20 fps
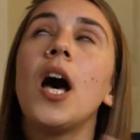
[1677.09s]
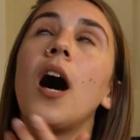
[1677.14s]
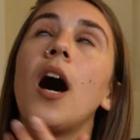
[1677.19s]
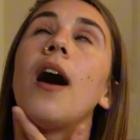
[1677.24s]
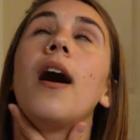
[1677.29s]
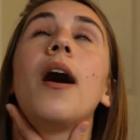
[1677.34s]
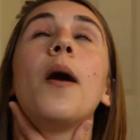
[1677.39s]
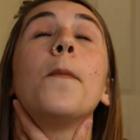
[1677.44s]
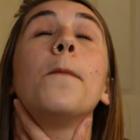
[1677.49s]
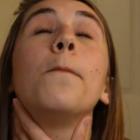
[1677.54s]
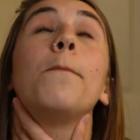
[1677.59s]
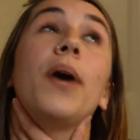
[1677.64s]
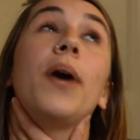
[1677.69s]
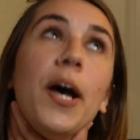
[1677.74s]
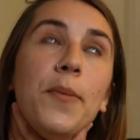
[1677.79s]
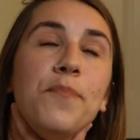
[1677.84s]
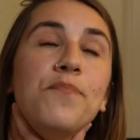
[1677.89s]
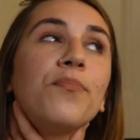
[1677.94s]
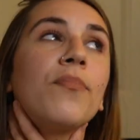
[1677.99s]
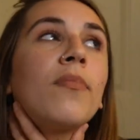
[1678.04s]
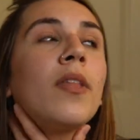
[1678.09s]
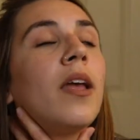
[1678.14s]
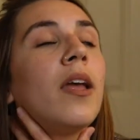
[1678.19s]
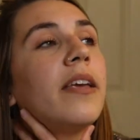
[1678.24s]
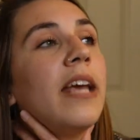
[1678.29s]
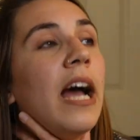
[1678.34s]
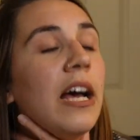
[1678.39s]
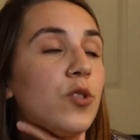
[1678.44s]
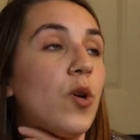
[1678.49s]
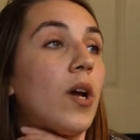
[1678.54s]
But
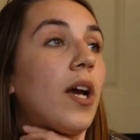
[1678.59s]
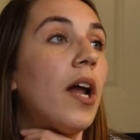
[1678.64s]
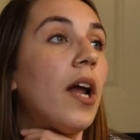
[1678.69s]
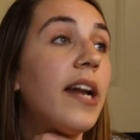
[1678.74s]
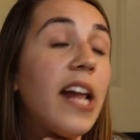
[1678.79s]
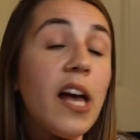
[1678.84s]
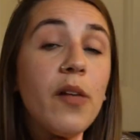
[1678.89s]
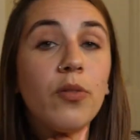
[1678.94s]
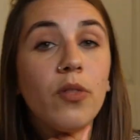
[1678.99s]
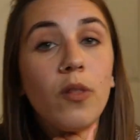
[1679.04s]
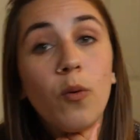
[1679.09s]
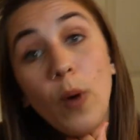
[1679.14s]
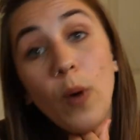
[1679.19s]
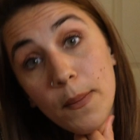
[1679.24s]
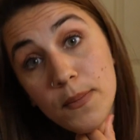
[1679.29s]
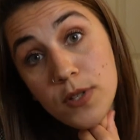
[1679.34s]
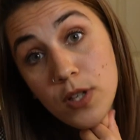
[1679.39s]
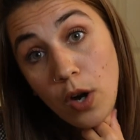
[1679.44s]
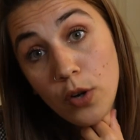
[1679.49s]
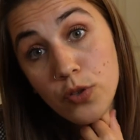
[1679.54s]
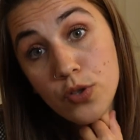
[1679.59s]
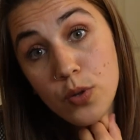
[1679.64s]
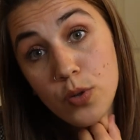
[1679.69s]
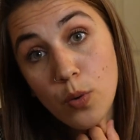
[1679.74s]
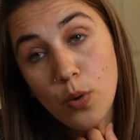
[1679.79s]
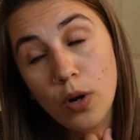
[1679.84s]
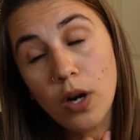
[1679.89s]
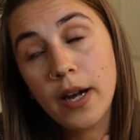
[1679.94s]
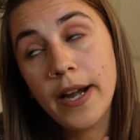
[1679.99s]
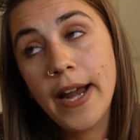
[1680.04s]
yeah, so I got it at the Webb's Yarn
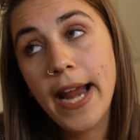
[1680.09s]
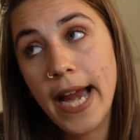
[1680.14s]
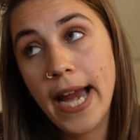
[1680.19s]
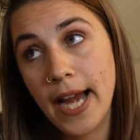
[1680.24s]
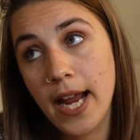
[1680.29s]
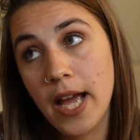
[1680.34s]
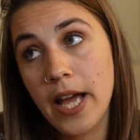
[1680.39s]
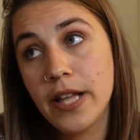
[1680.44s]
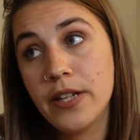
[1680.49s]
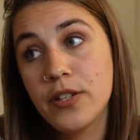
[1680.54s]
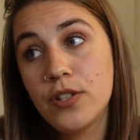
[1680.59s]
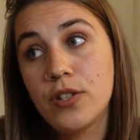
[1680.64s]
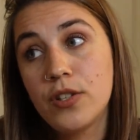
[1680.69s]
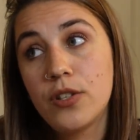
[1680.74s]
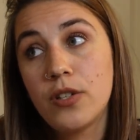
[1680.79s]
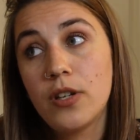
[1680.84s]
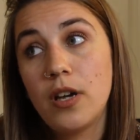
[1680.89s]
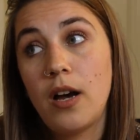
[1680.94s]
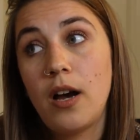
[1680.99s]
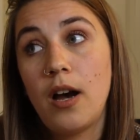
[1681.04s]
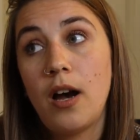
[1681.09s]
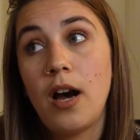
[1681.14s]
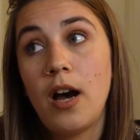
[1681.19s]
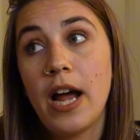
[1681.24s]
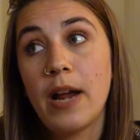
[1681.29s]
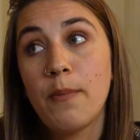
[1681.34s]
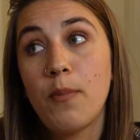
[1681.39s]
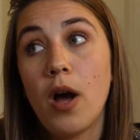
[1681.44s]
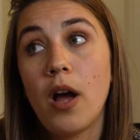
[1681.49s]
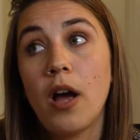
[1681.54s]
Store, and
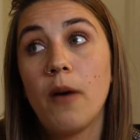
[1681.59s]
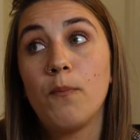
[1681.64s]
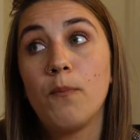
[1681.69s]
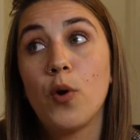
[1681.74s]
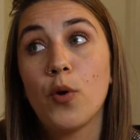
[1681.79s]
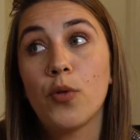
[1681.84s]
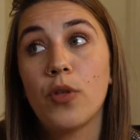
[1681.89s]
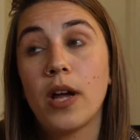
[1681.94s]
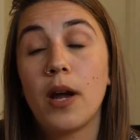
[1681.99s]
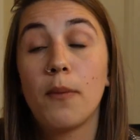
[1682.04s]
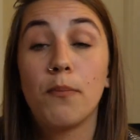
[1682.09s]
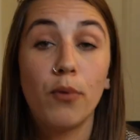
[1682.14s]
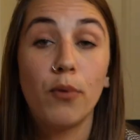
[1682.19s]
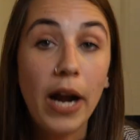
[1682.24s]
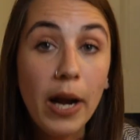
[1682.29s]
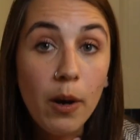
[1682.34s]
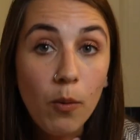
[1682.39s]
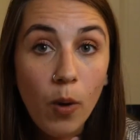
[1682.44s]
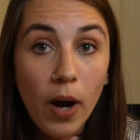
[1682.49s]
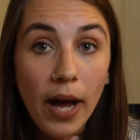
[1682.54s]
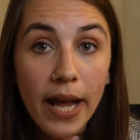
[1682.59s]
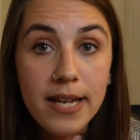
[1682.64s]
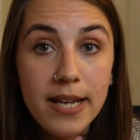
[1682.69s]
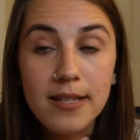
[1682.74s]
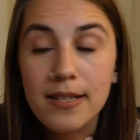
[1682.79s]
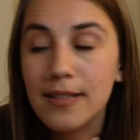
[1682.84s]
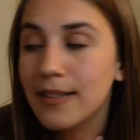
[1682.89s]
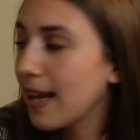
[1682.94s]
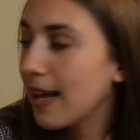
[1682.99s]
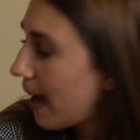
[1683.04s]
I bought both like a bright
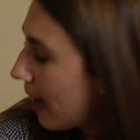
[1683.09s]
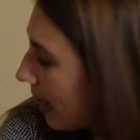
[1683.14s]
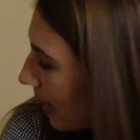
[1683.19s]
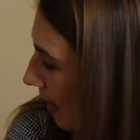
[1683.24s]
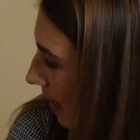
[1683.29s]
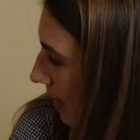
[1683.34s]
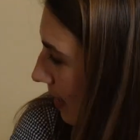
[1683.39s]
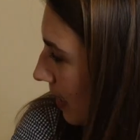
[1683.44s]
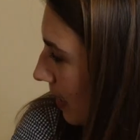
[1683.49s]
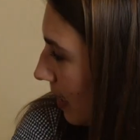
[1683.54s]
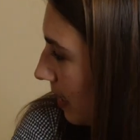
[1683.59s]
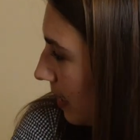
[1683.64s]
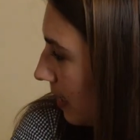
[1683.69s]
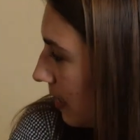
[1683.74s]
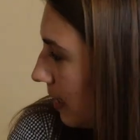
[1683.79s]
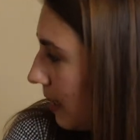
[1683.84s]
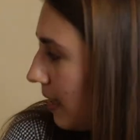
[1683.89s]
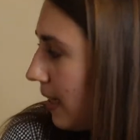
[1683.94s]
white, hi honey.